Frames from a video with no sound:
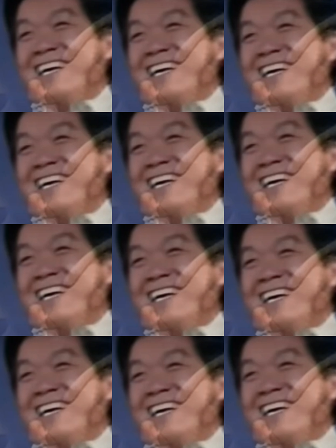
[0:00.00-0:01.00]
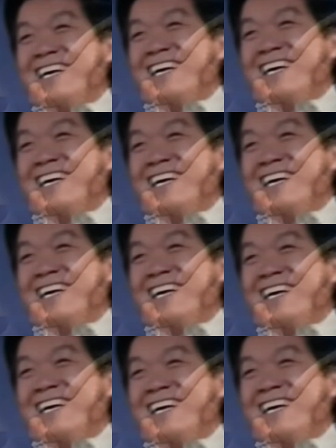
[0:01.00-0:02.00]

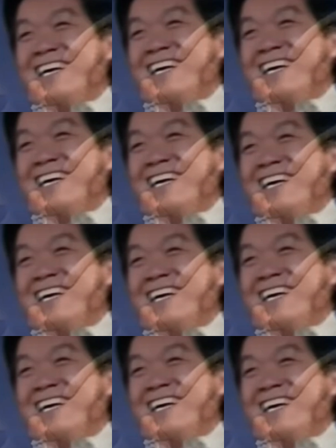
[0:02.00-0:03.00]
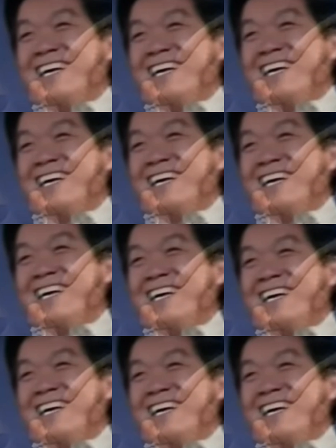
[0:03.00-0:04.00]

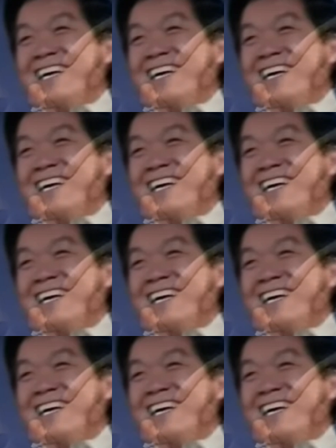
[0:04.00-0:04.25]
The person shown says nothing.